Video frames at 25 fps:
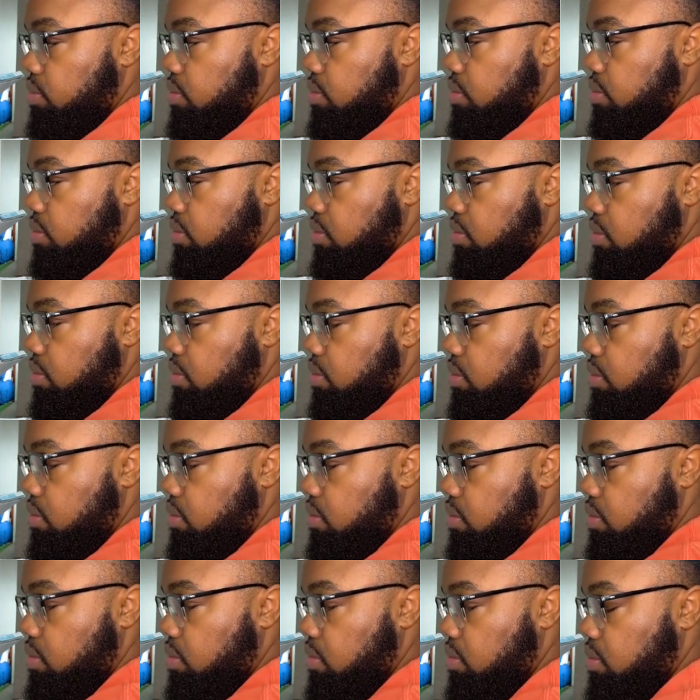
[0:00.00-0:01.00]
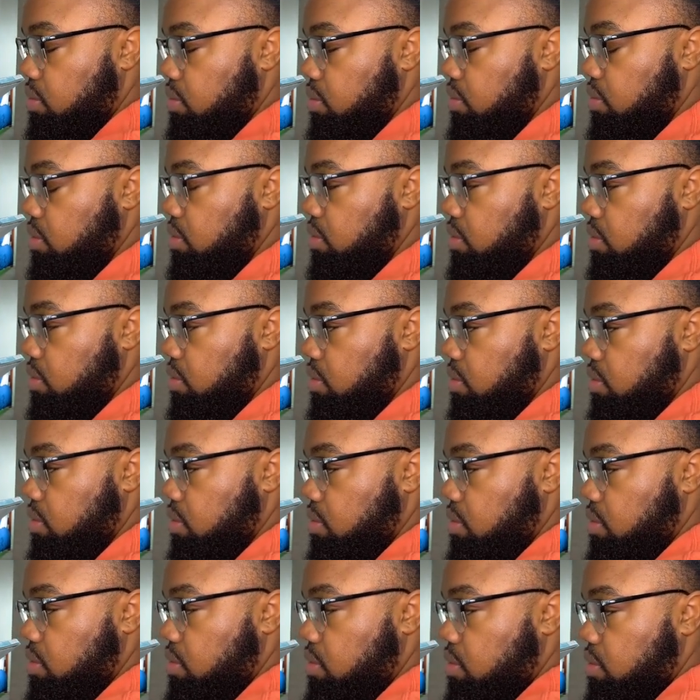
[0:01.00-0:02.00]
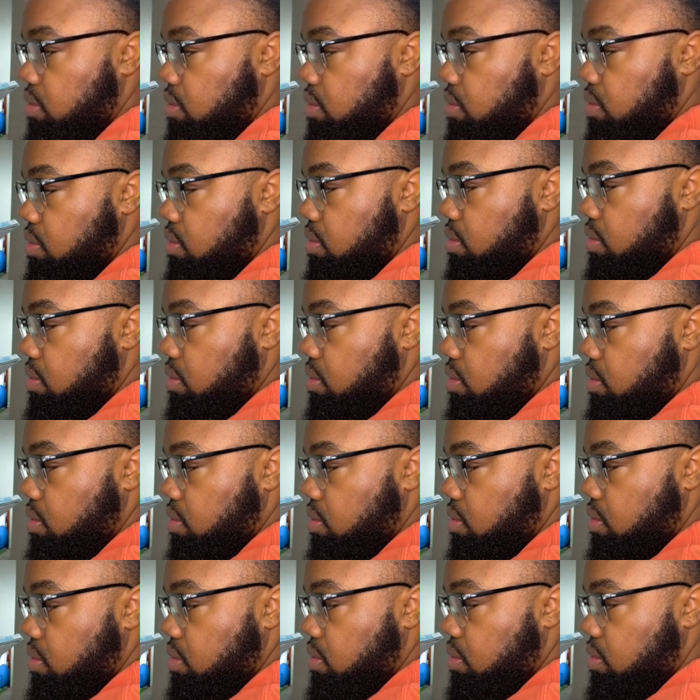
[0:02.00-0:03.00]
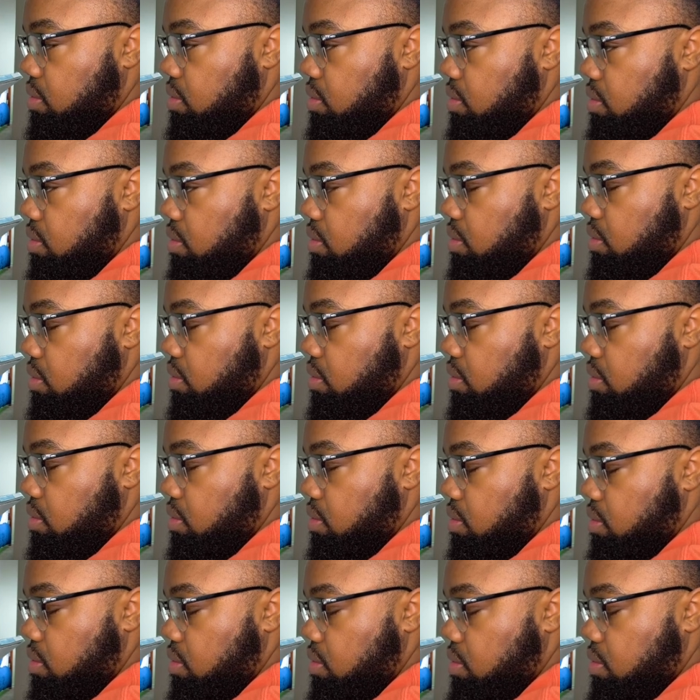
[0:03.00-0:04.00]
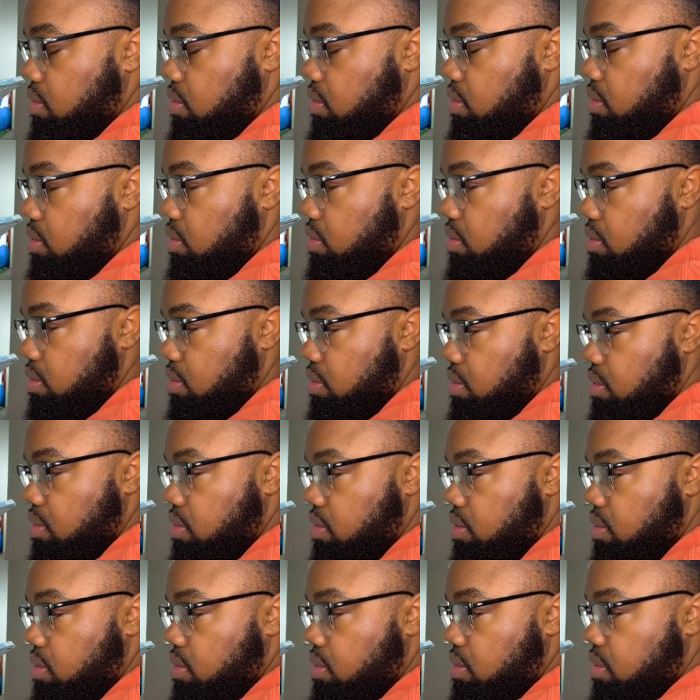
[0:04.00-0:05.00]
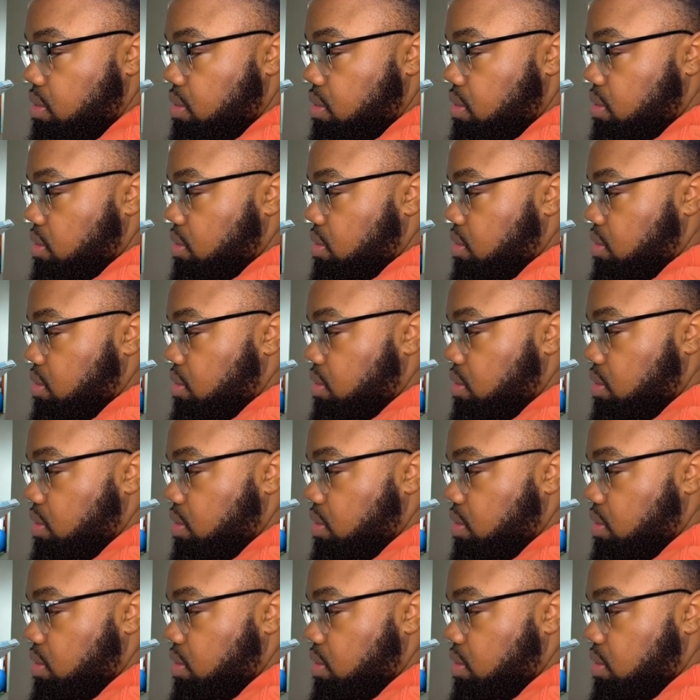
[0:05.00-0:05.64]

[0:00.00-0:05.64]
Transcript: Nobody speaks.